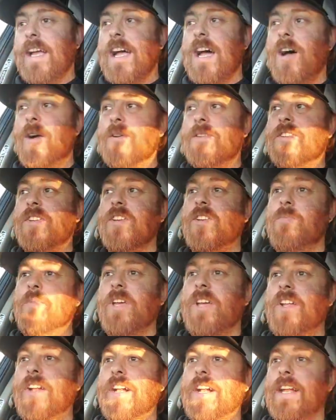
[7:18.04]
out with the
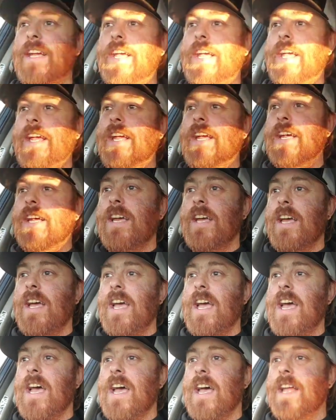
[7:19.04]
community,
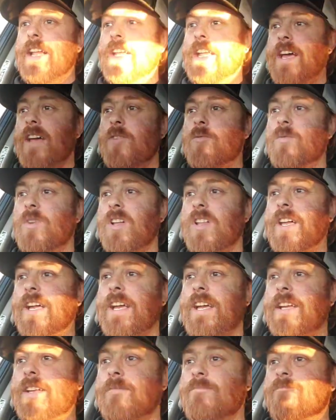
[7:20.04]
and
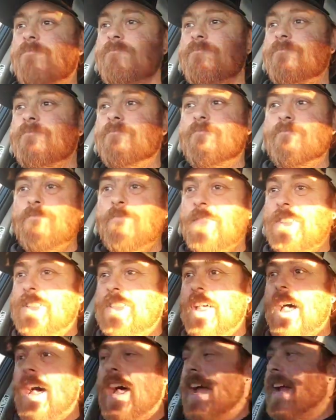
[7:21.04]
really
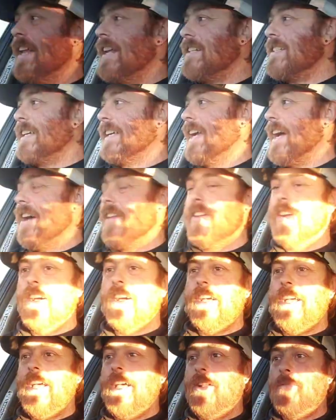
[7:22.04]
tying it
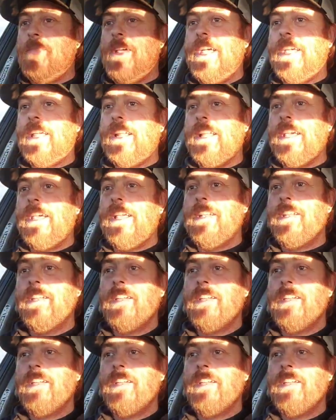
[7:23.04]
together and making it